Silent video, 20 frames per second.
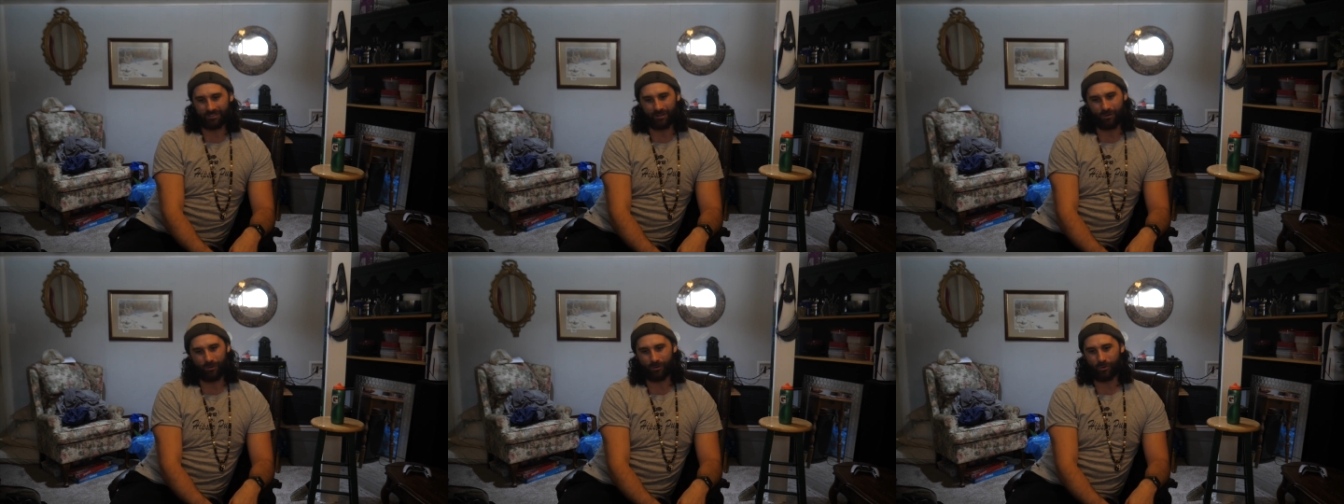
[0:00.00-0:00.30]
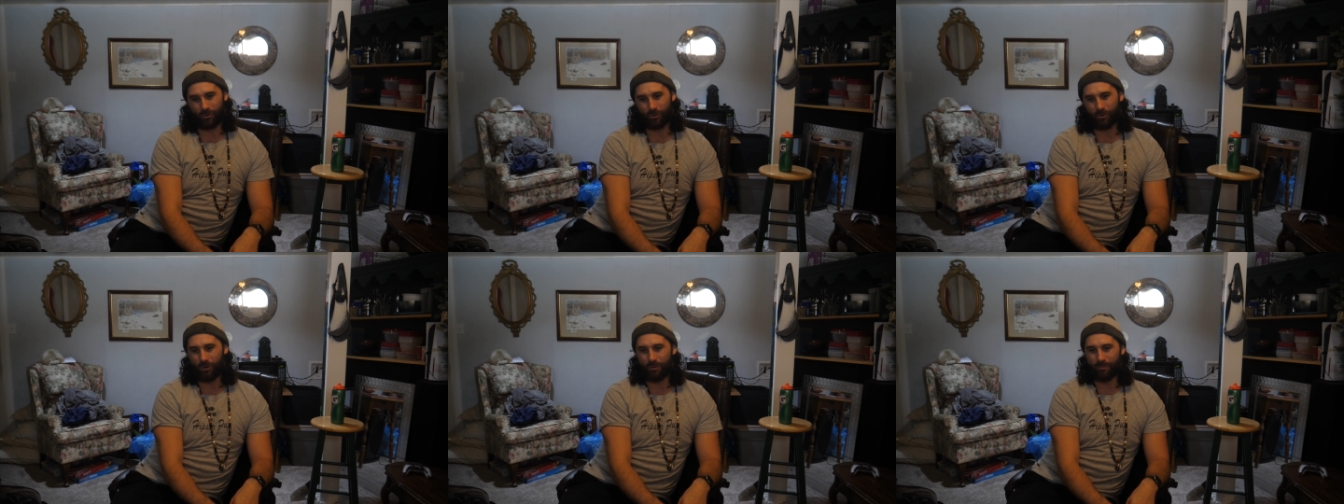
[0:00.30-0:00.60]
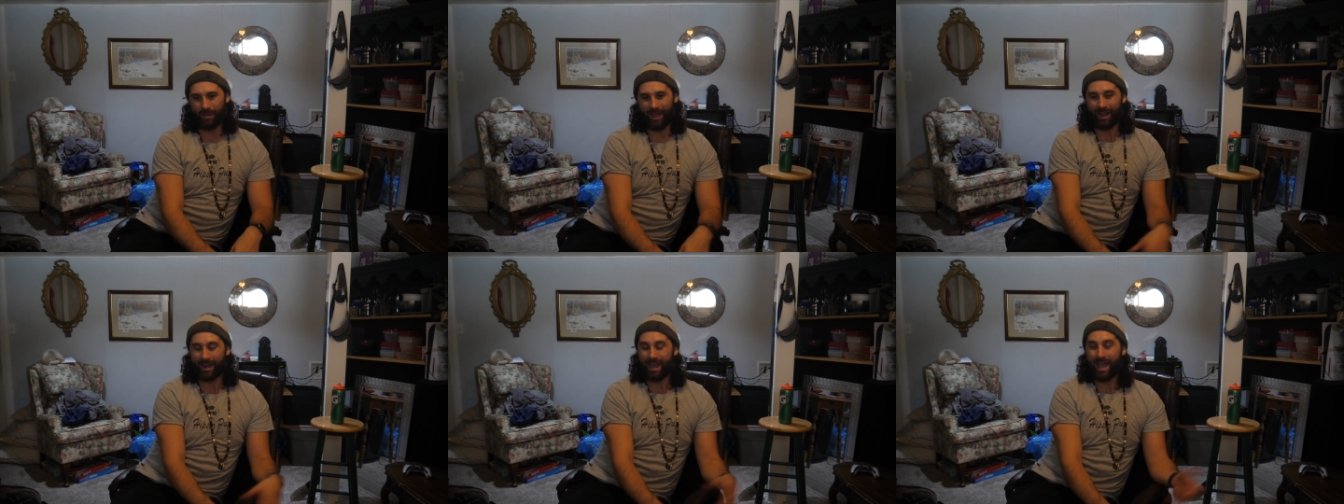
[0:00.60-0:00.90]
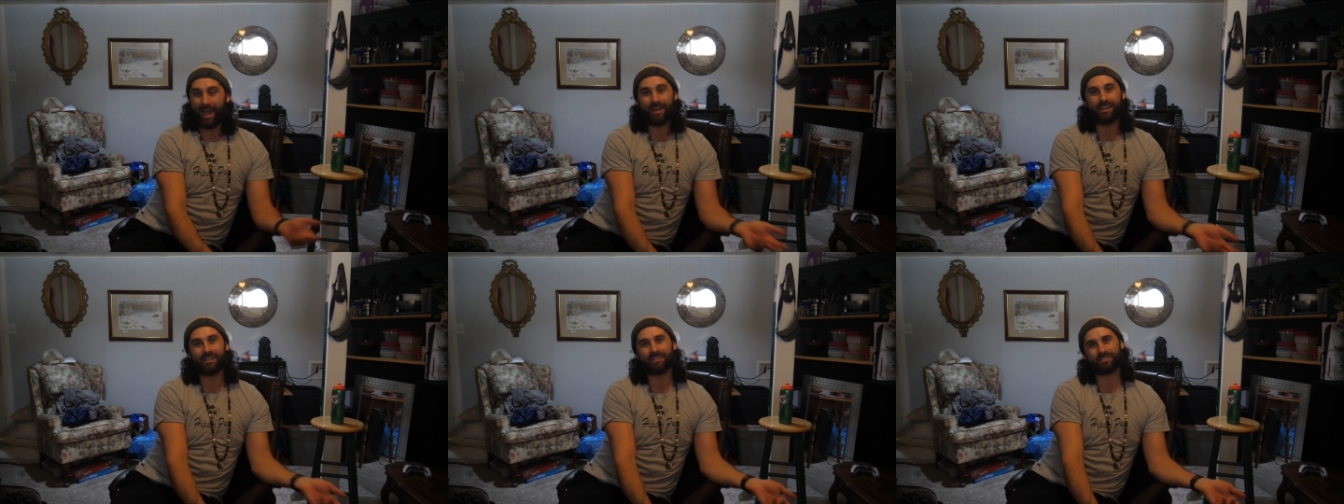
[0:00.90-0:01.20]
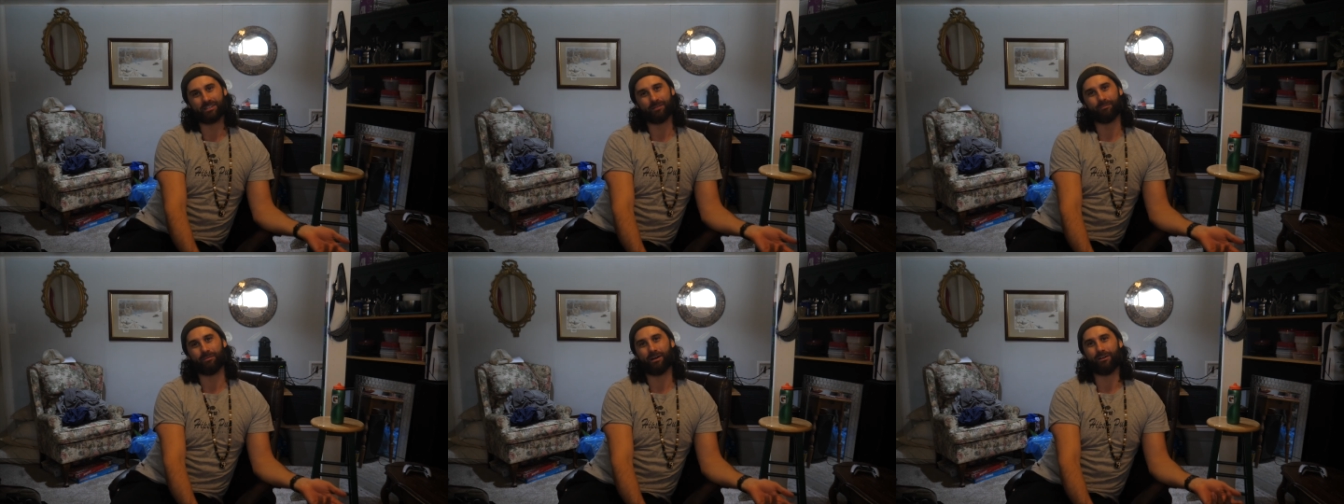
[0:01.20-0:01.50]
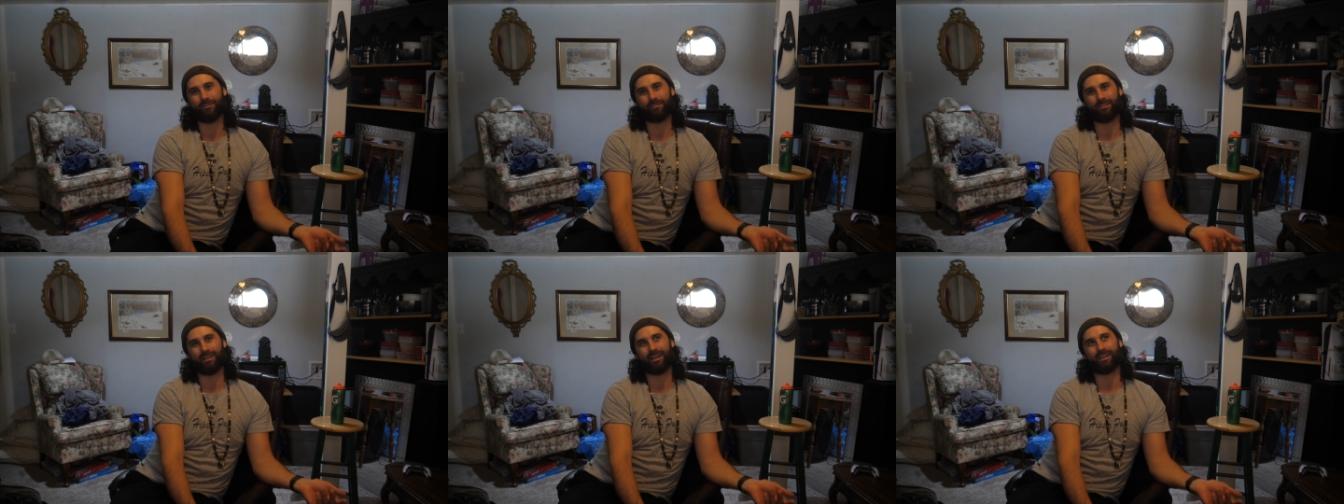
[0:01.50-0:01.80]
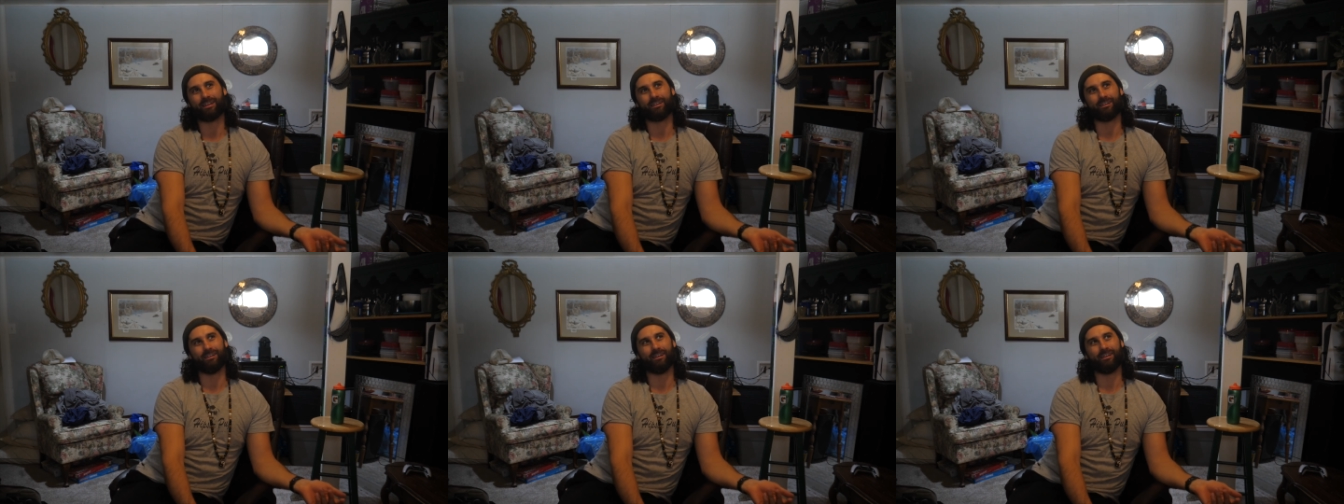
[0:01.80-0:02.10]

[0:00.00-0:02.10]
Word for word: so cool man and it's about like